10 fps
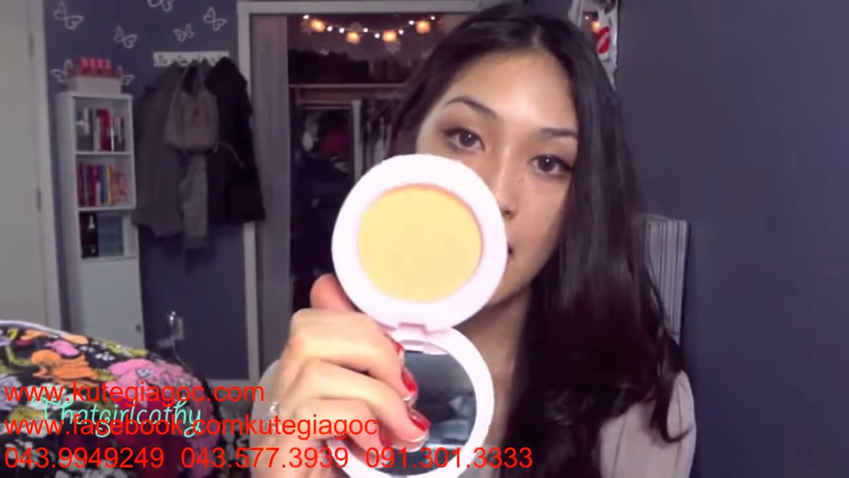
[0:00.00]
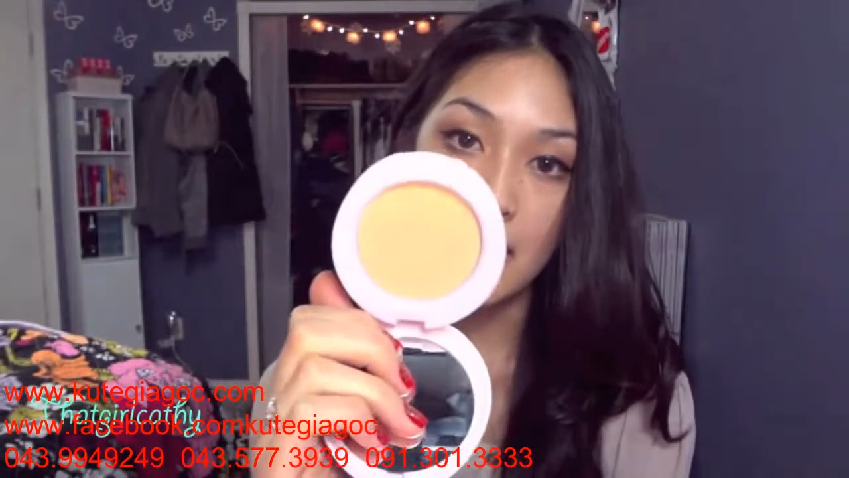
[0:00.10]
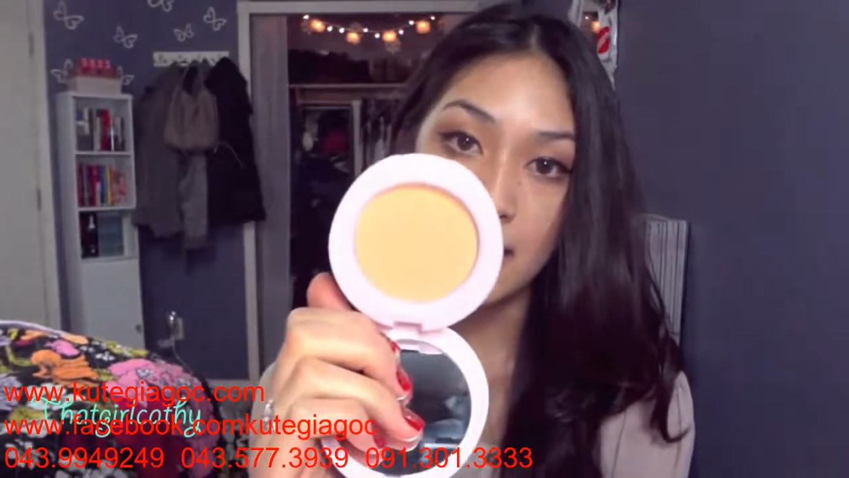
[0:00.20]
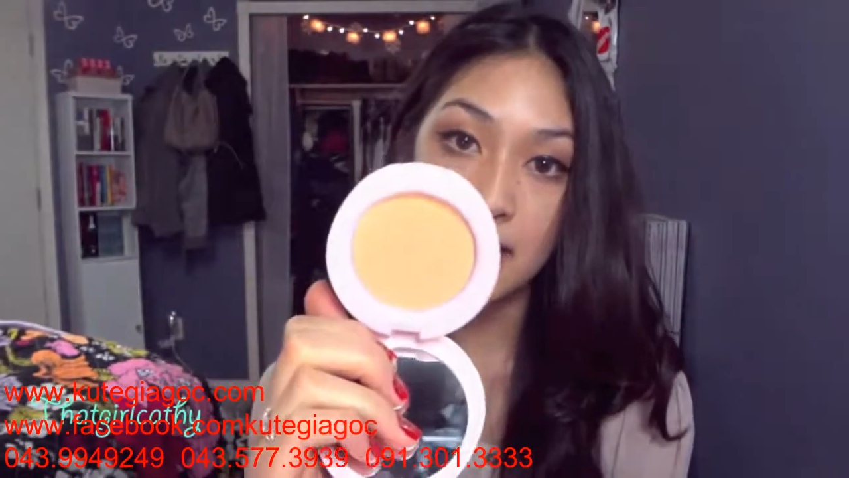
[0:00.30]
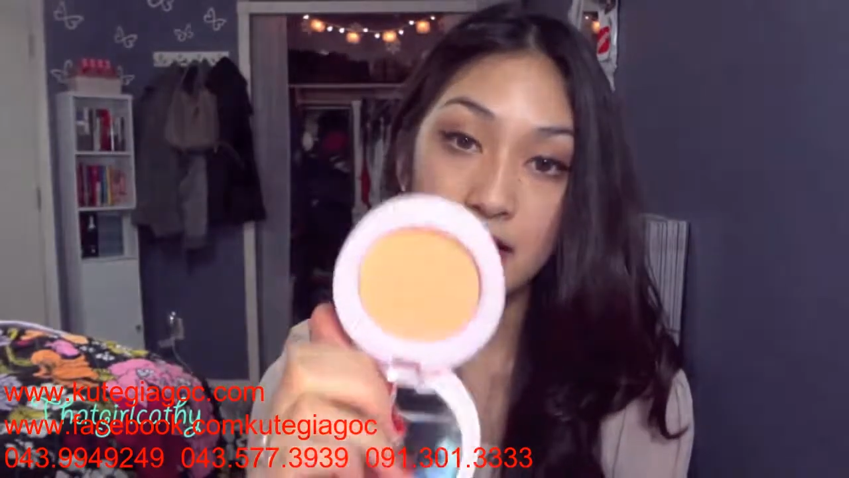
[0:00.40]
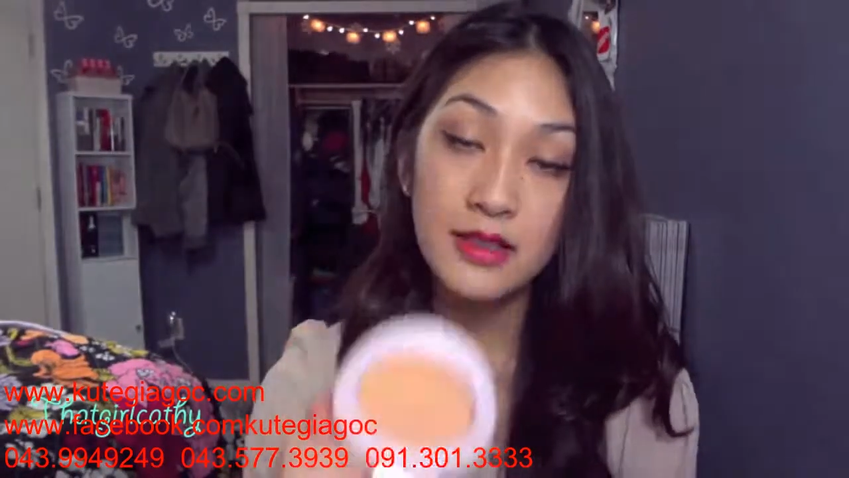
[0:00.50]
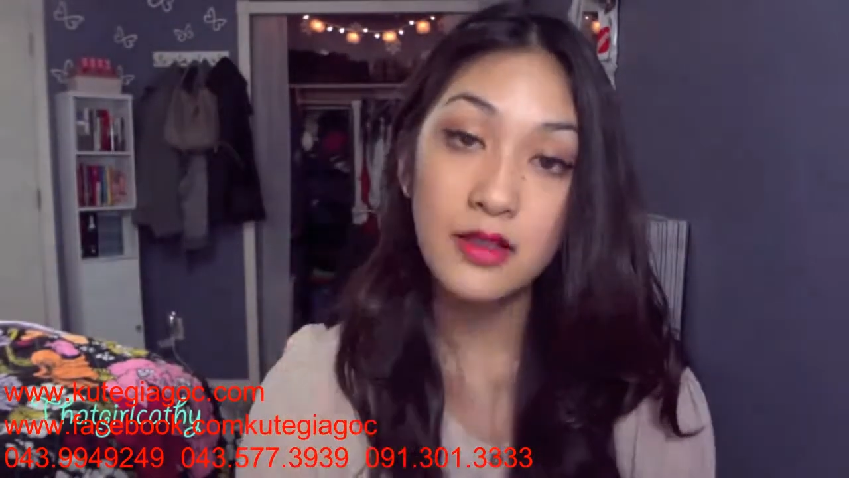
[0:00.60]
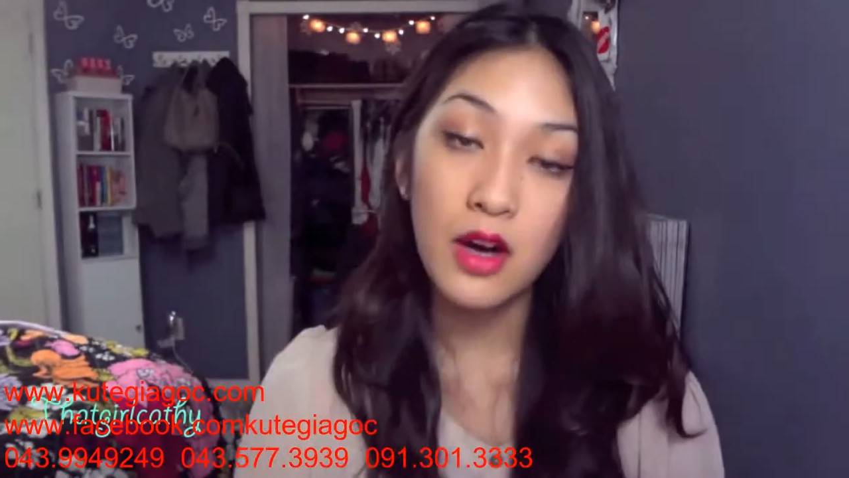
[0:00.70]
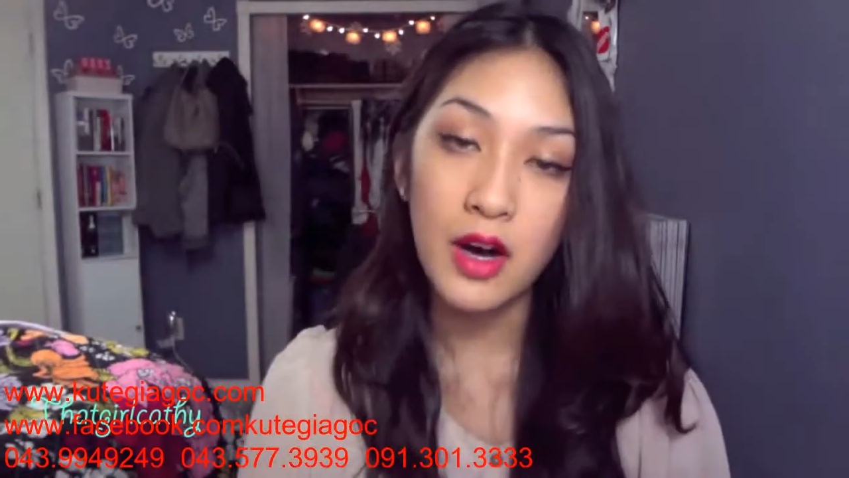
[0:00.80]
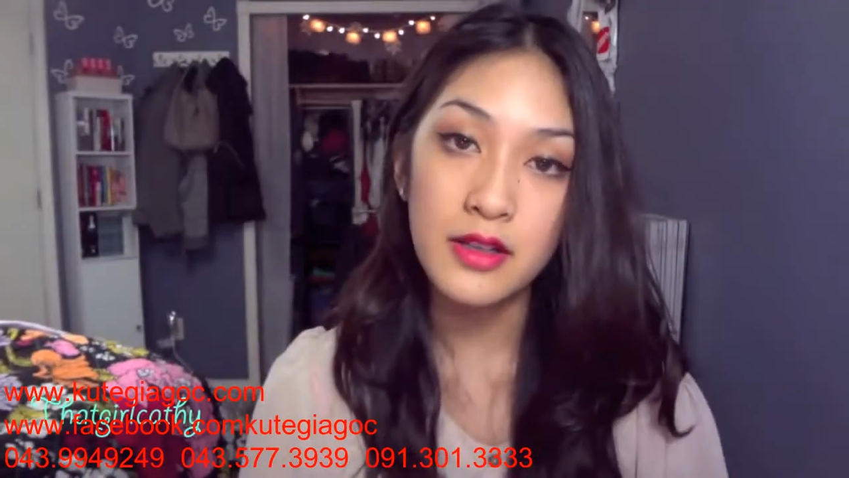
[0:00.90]
and this
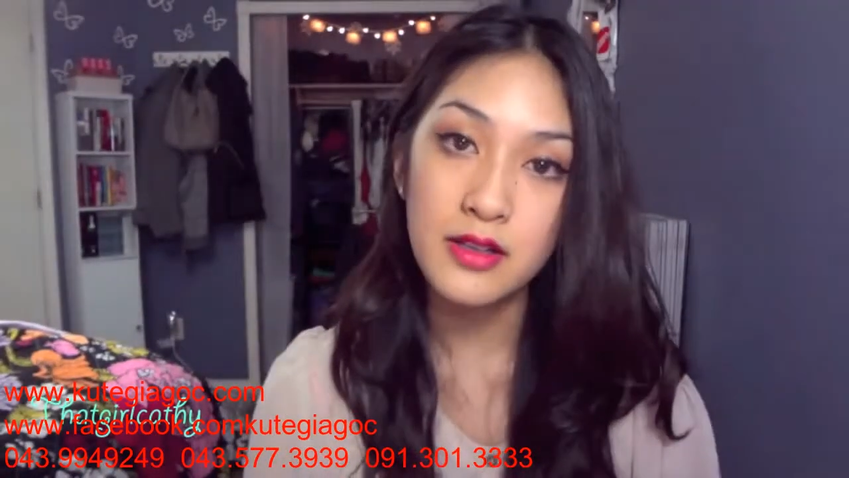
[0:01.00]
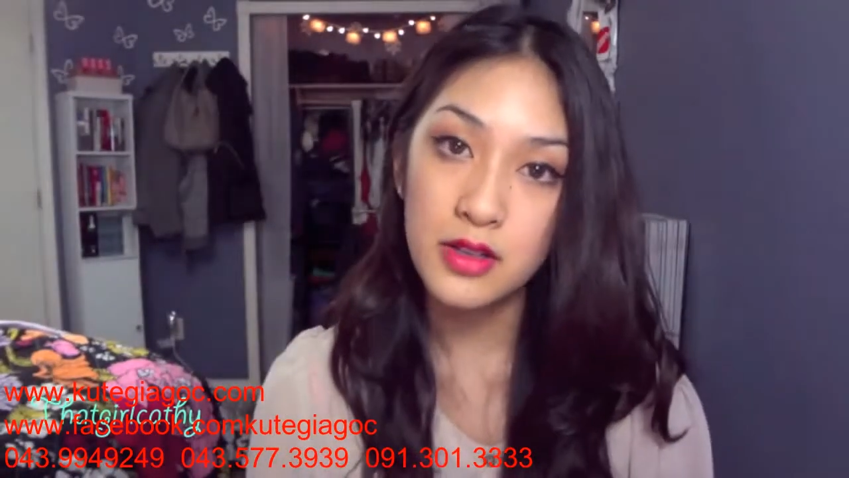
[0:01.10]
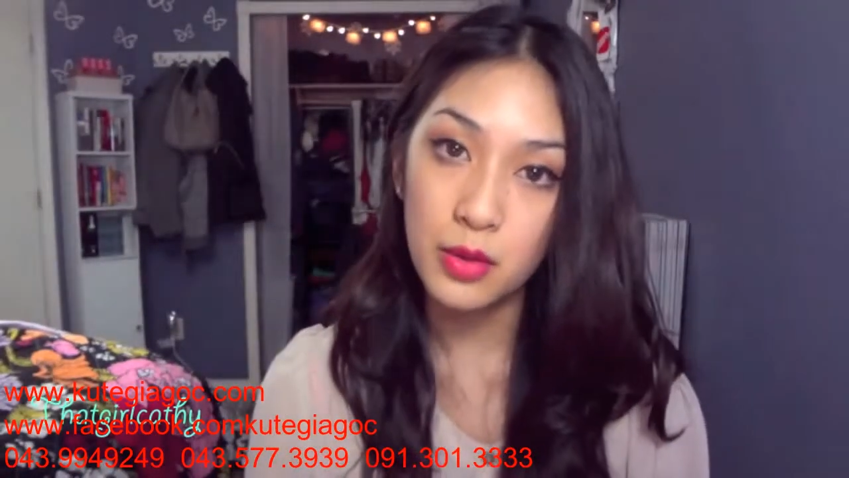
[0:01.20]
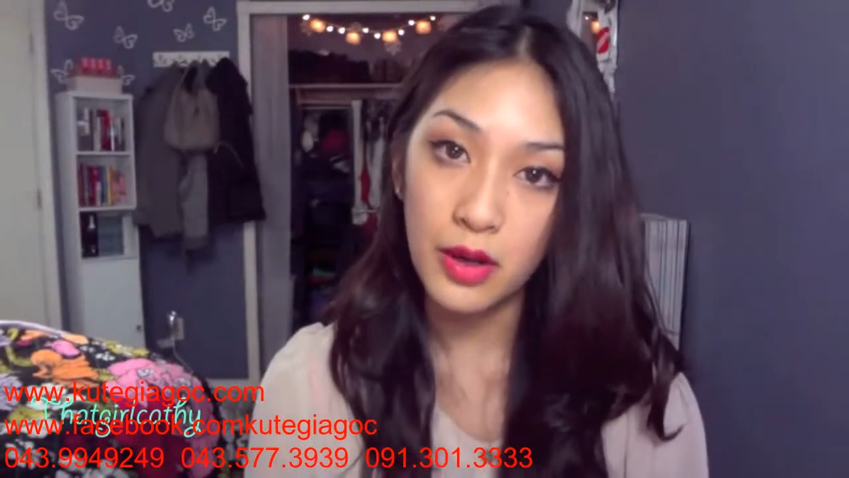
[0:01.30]
cost